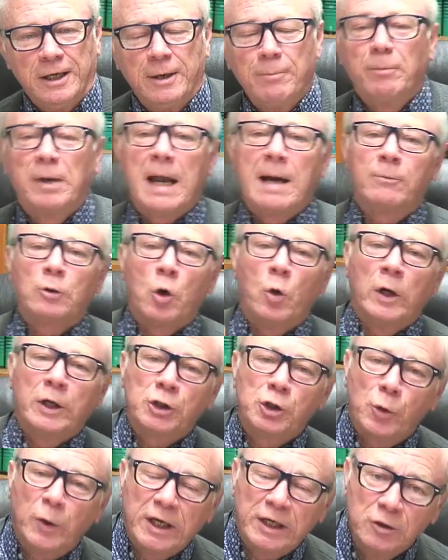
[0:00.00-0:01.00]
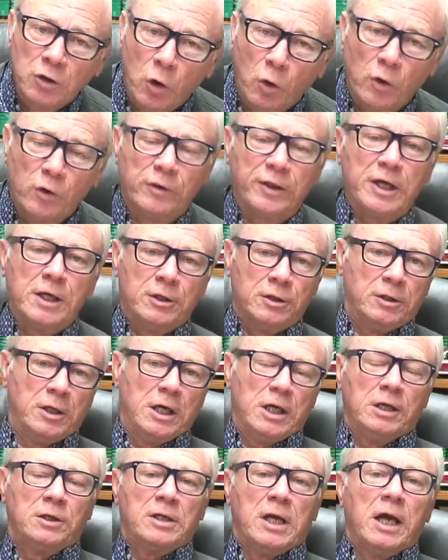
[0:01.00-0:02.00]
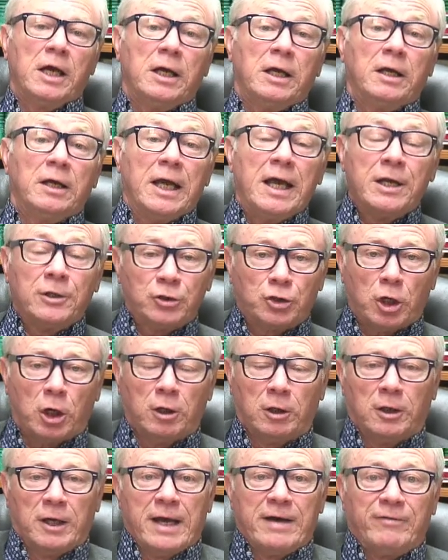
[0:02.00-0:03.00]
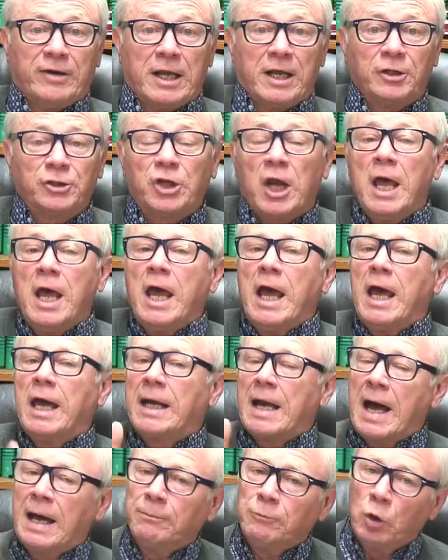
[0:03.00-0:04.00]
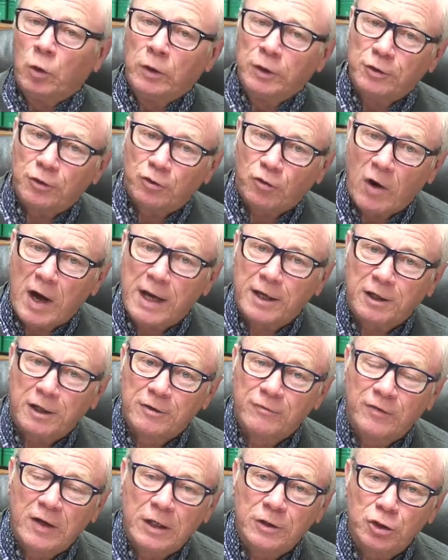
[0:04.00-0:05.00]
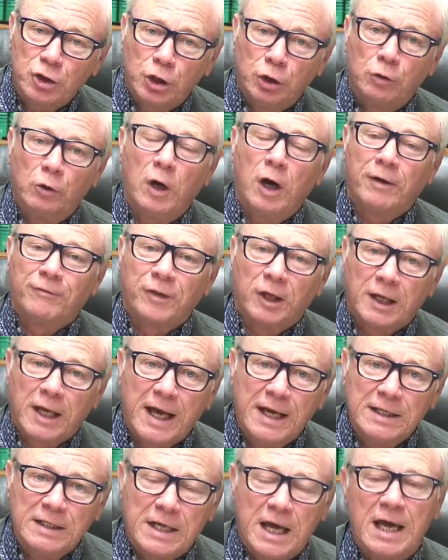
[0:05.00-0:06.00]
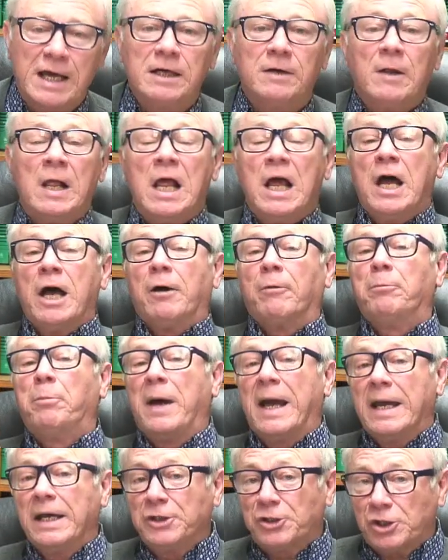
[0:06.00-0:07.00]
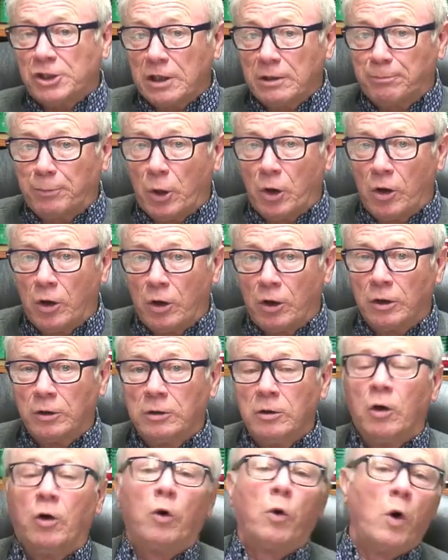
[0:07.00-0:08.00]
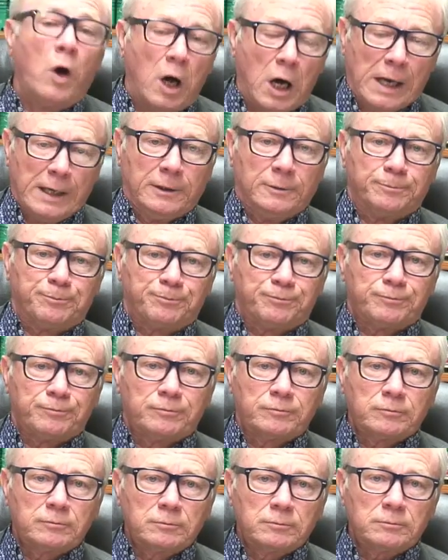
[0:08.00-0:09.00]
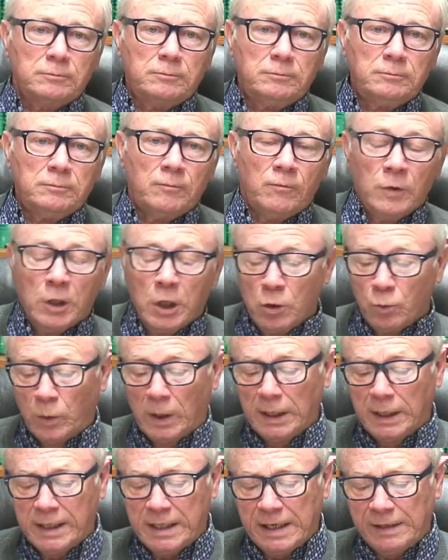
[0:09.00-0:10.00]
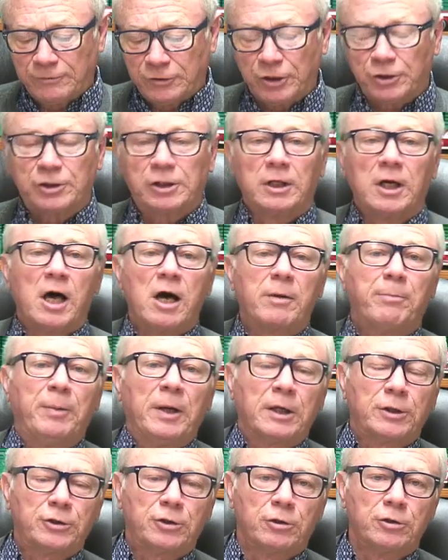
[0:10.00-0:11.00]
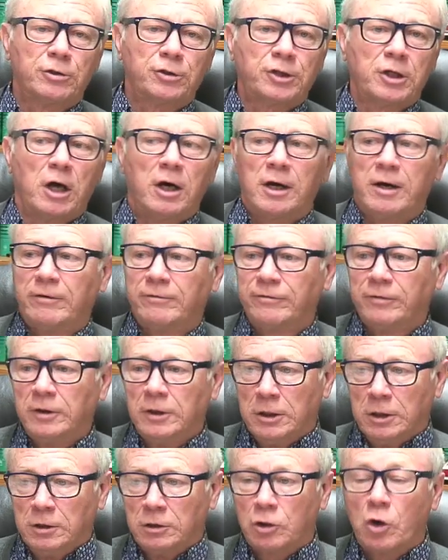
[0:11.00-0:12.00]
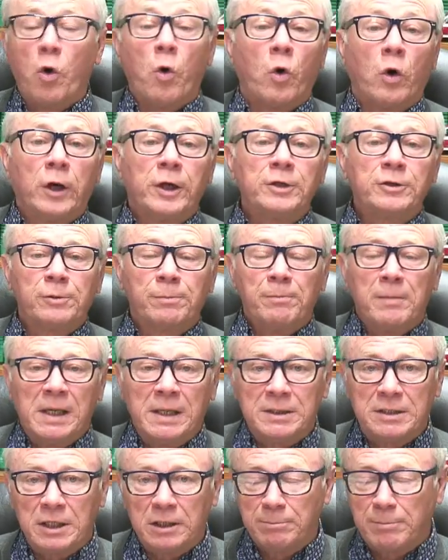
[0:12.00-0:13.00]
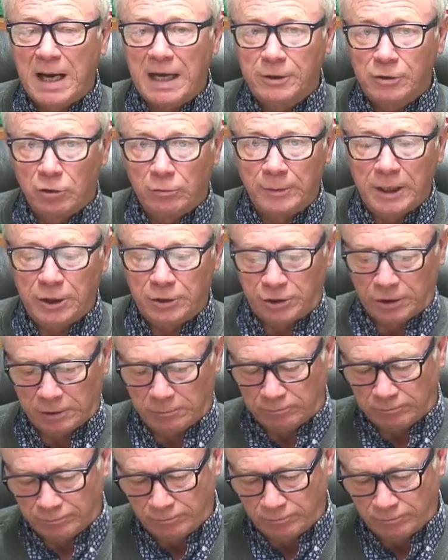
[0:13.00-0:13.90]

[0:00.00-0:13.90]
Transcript: But I'm going to ignore the in, in, eh, internal evidence and I'm going to try to convince you of the late date based upon what? Well, he gives us a lot of pictures of coins minted by Domitian.